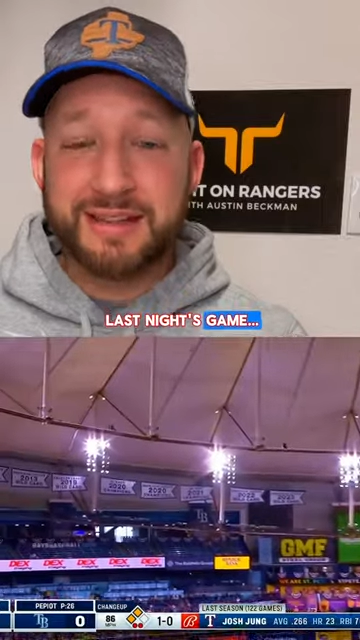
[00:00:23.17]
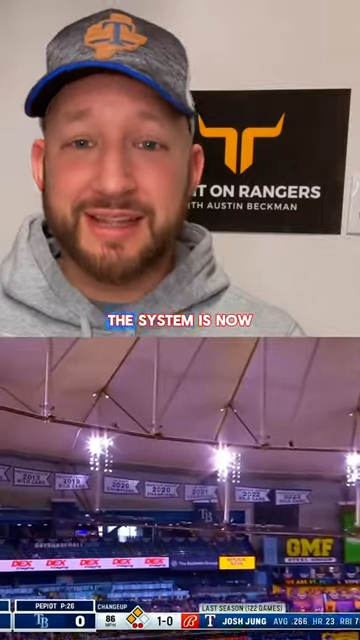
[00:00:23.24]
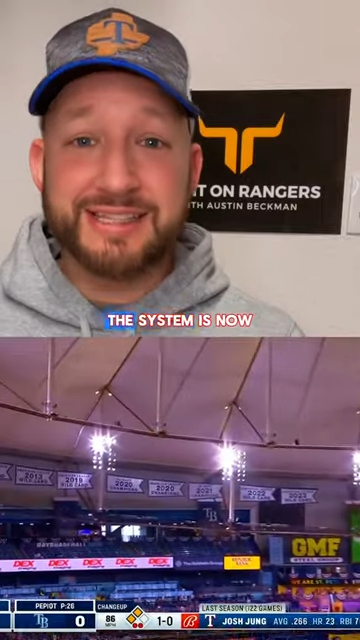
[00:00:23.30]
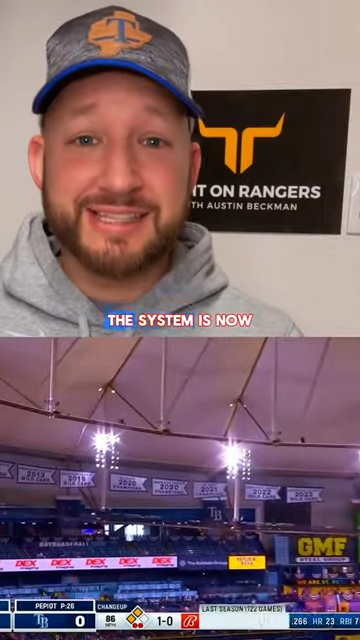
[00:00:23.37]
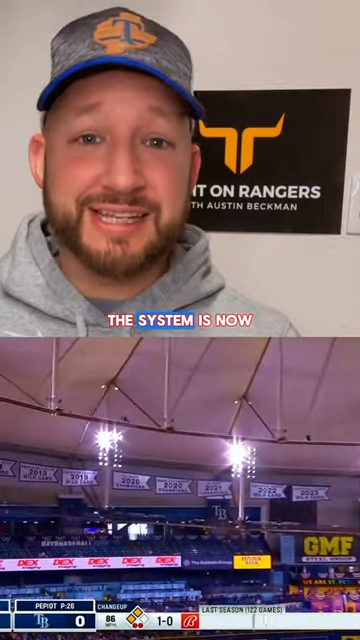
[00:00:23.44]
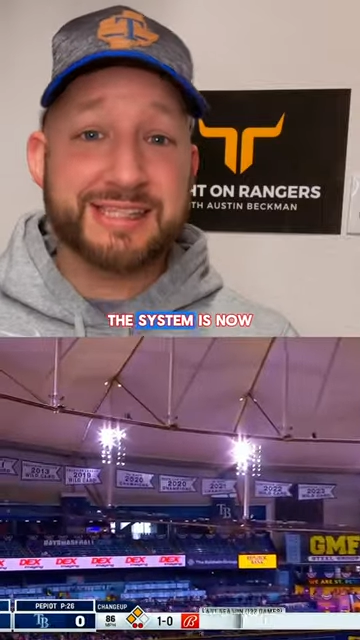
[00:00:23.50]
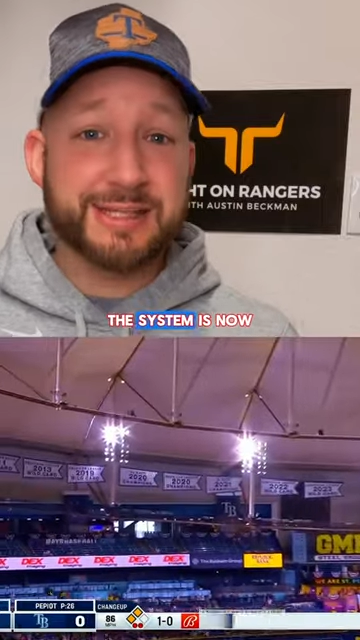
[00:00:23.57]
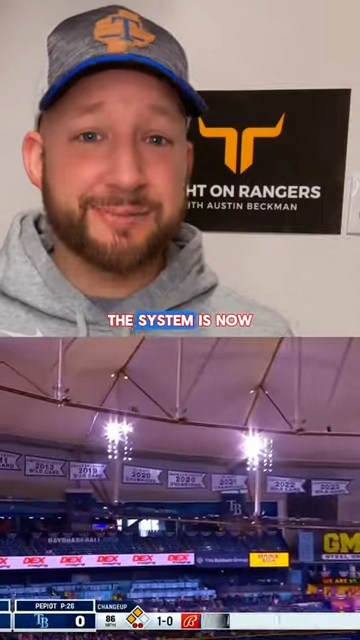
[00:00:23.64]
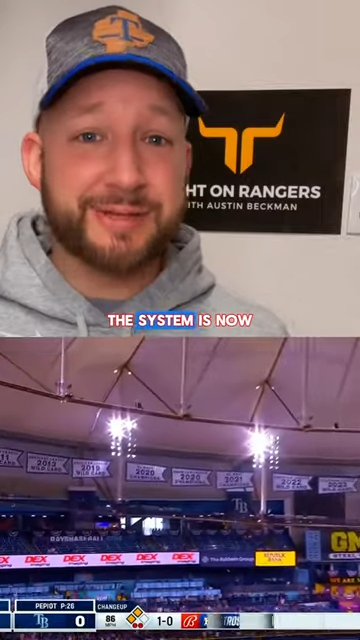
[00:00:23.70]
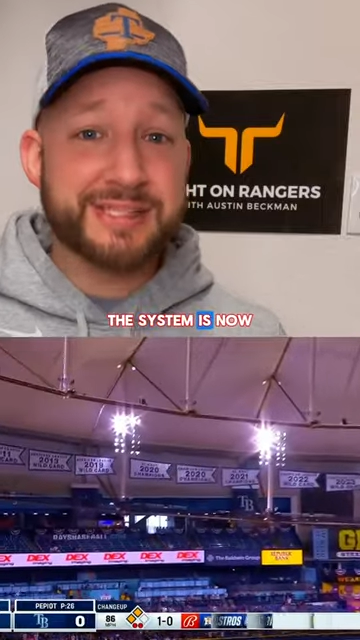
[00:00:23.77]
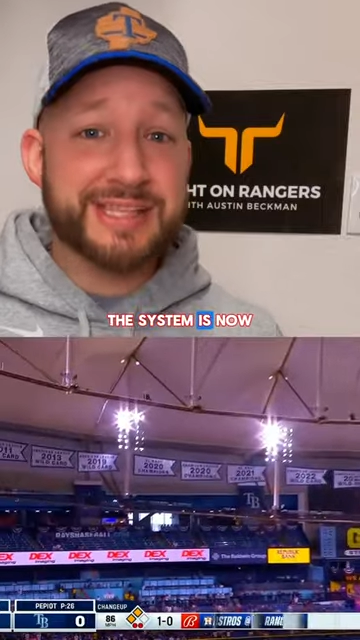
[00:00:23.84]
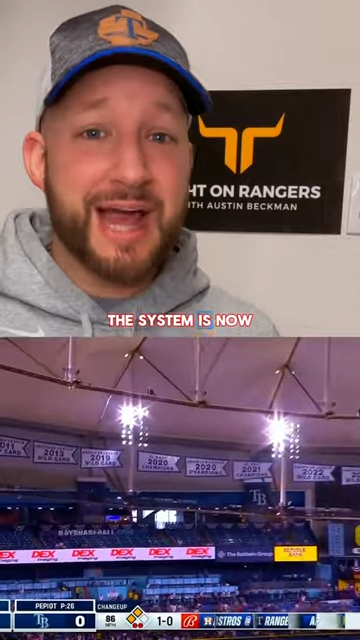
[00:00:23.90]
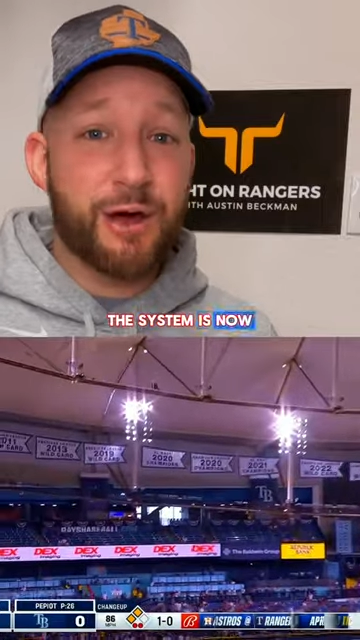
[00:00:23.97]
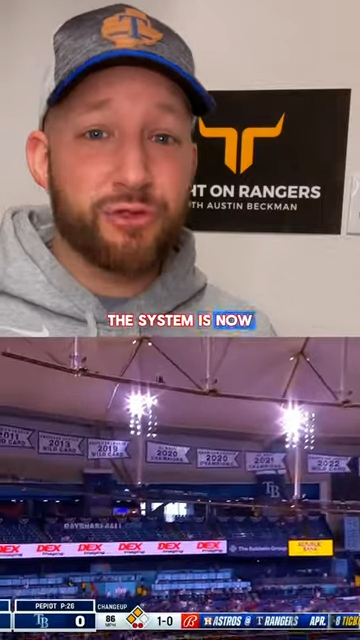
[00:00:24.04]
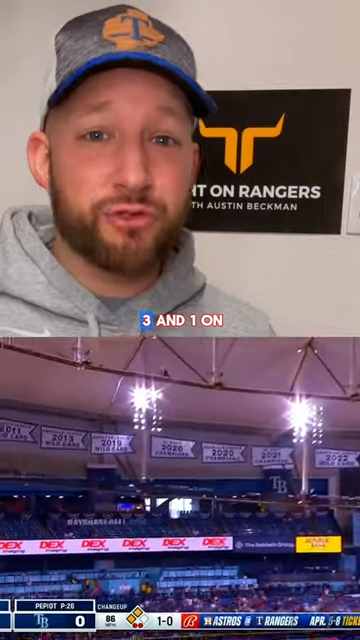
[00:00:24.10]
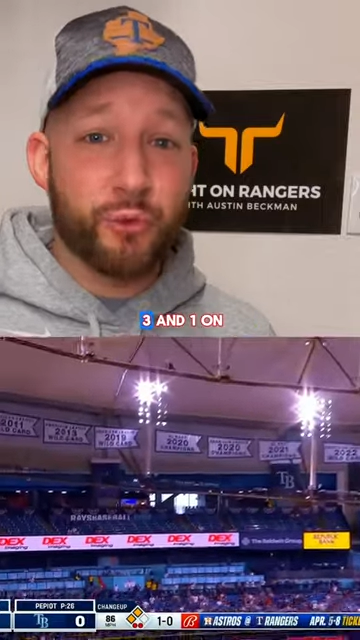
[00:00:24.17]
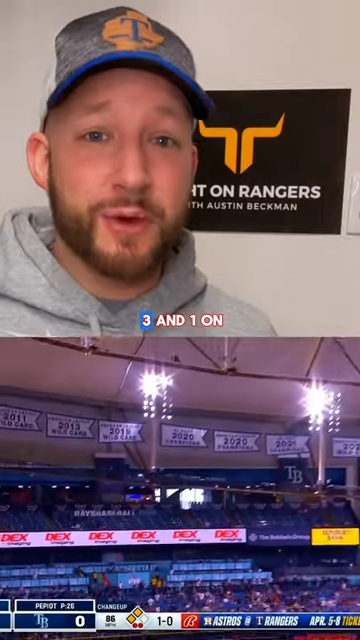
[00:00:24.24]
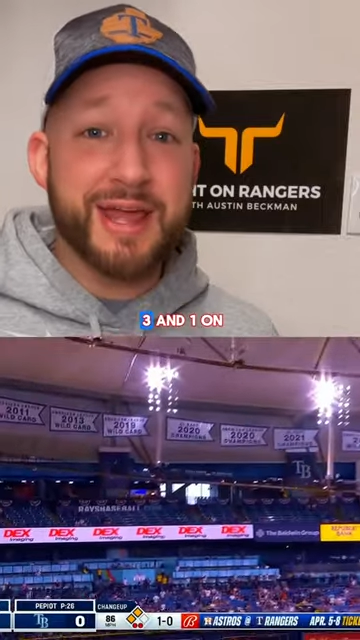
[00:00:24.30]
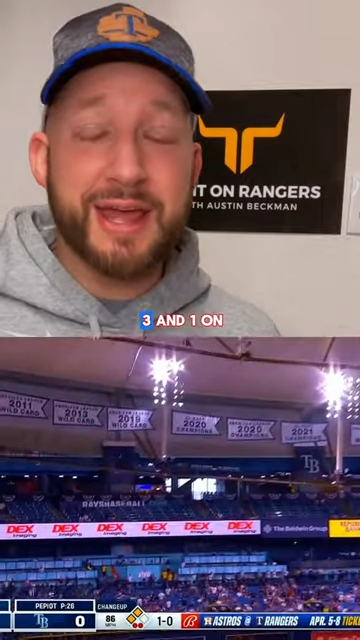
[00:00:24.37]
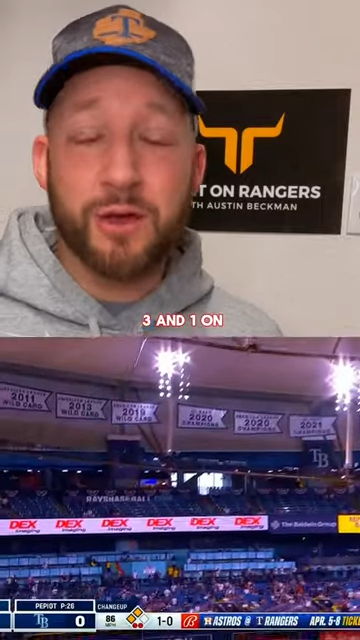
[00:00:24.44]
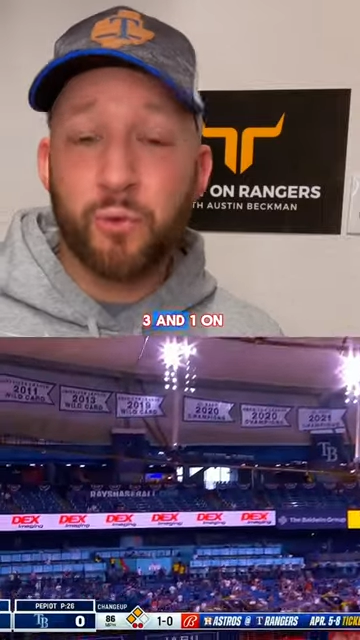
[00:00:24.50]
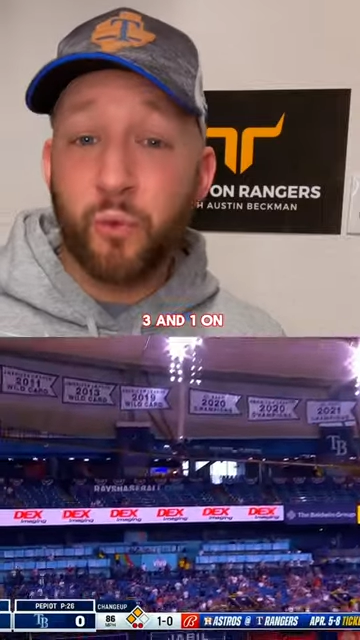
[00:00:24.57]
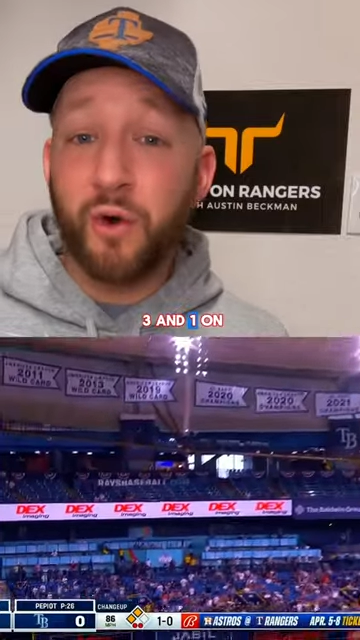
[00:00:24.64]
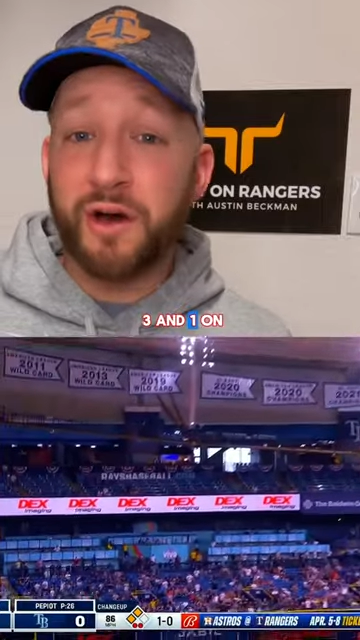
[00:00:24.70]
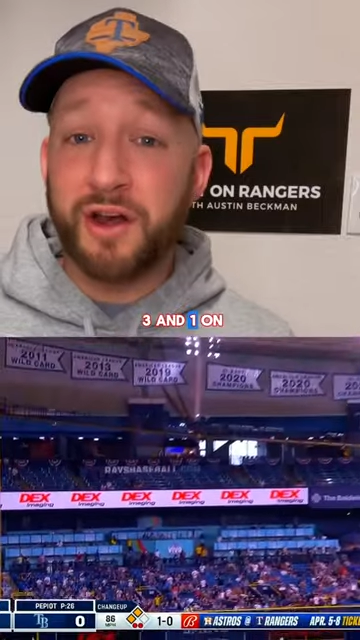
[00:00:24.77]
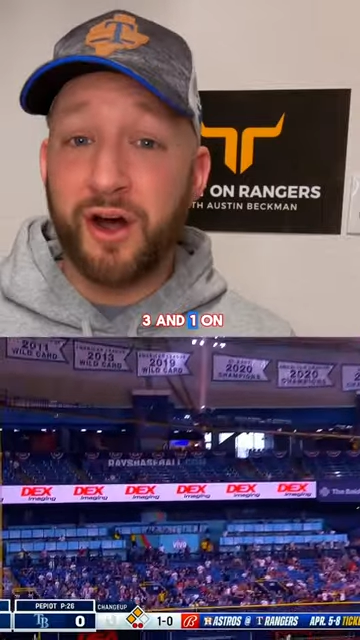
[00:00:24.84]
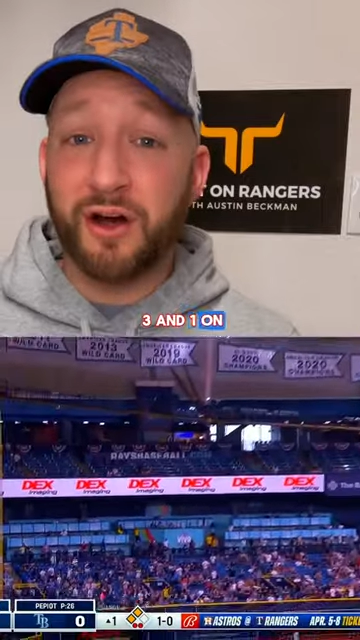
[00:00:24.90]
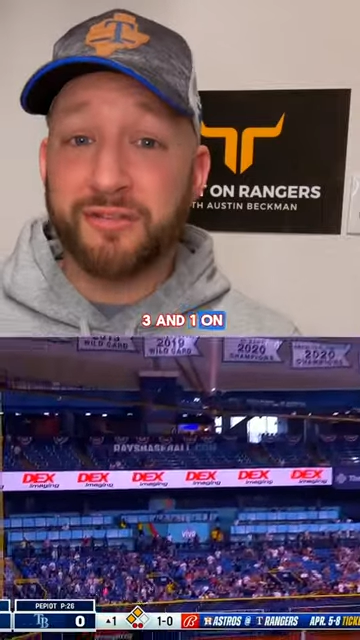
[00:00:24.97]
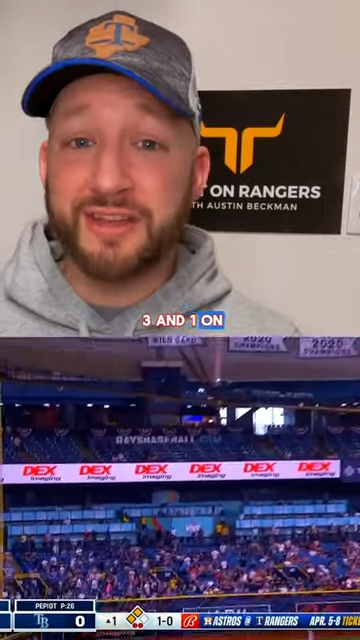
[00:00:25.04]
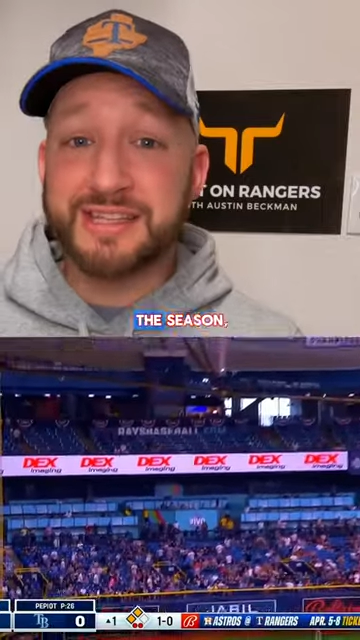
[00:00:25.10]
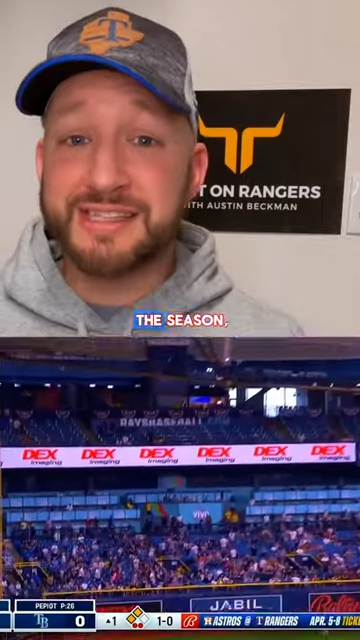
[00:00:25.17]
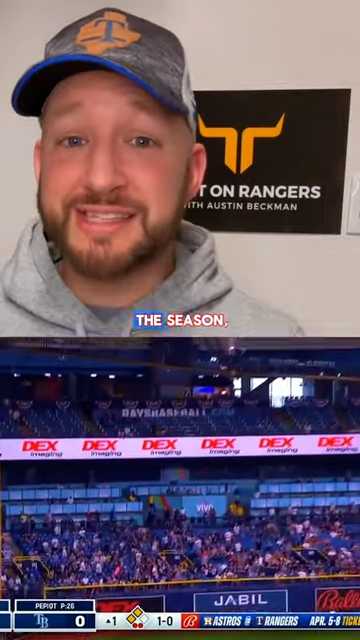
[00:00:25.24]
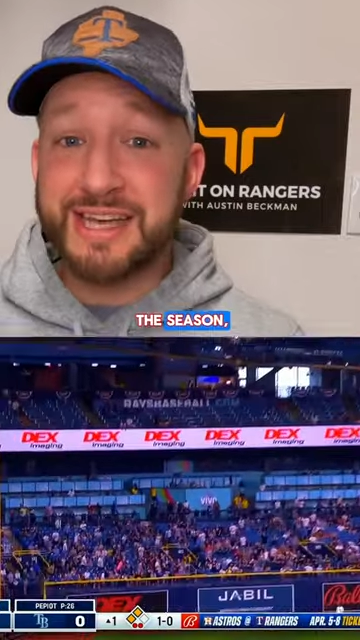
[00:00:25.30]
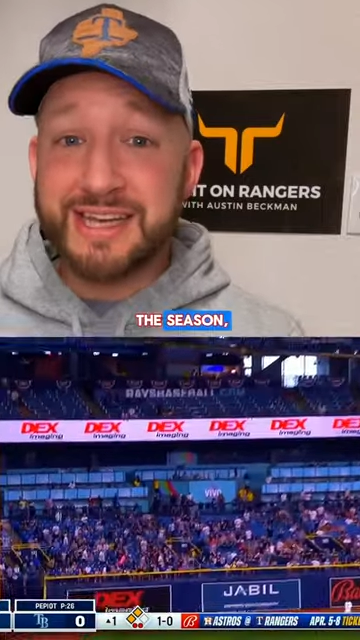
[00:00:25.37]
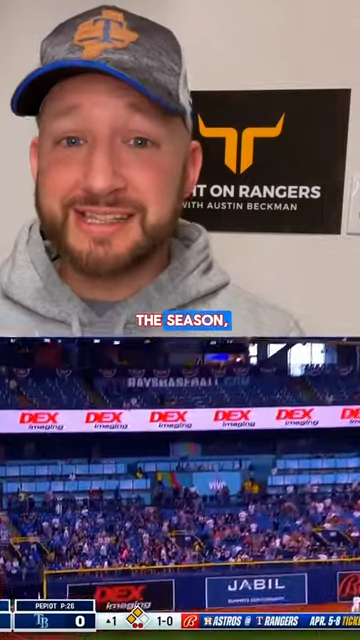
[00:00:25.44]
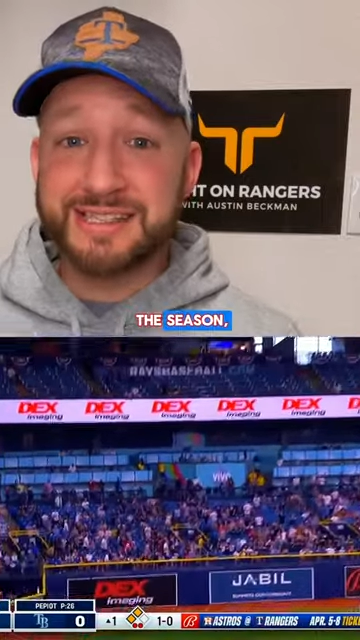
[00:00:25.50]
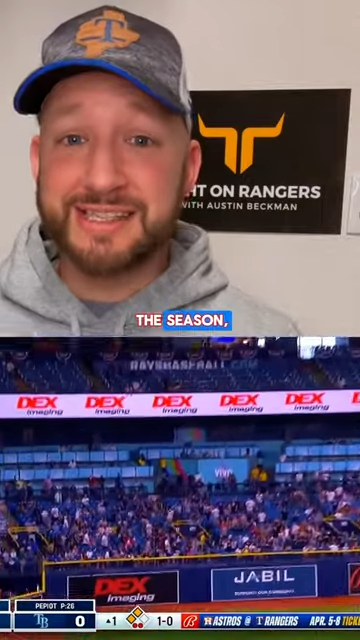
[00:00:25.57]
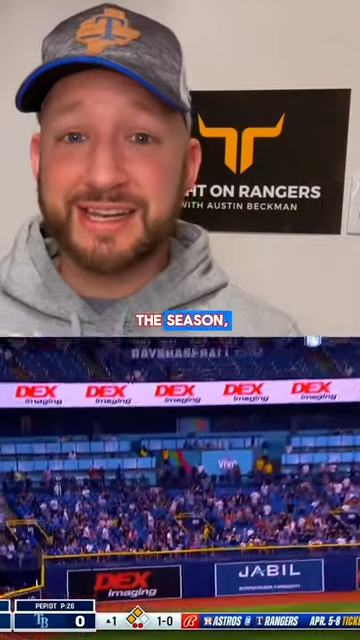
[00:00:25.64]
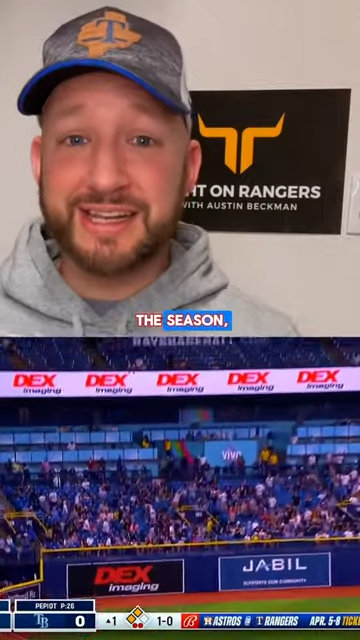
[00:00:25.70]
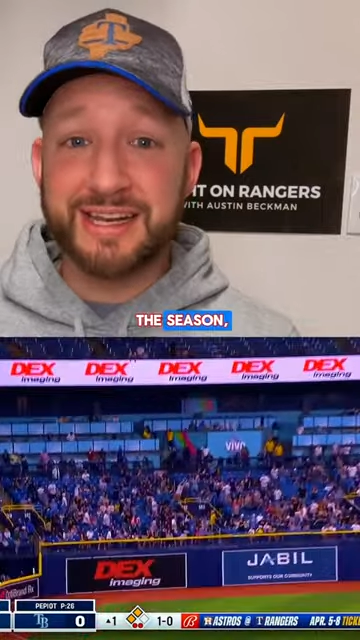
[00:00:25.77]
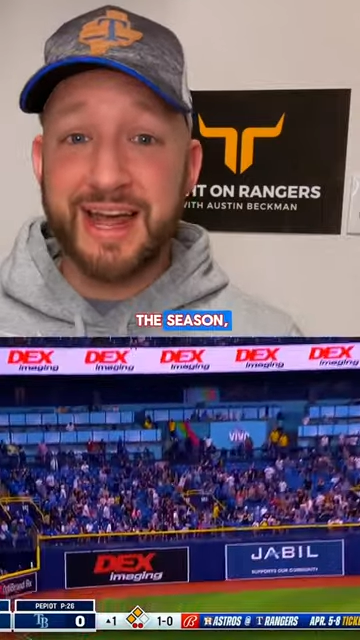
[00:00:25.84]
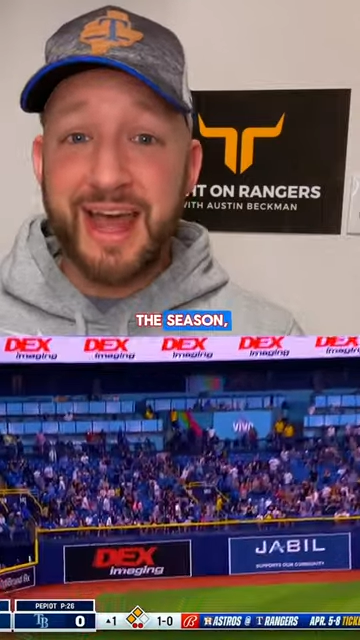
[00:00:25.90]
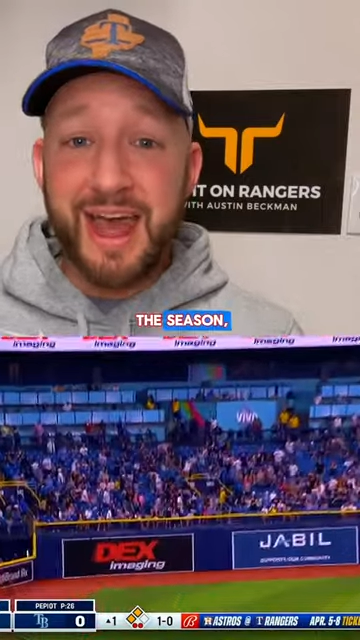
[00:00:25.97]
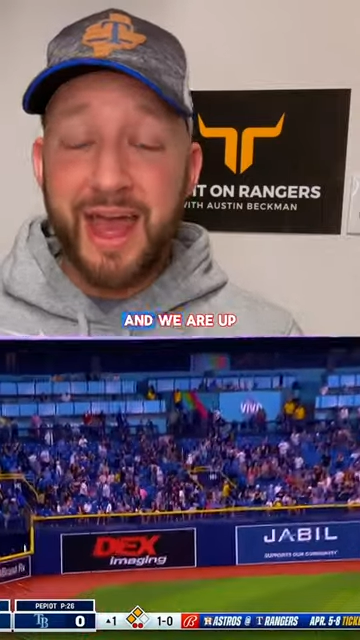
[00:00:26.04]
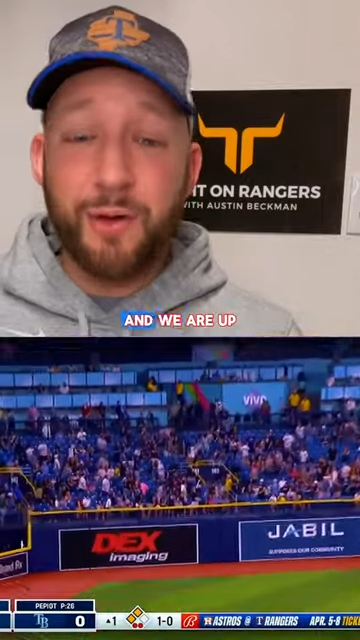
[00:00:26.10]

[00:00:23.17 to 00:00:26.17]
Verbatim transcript: the system is now three and one on the season,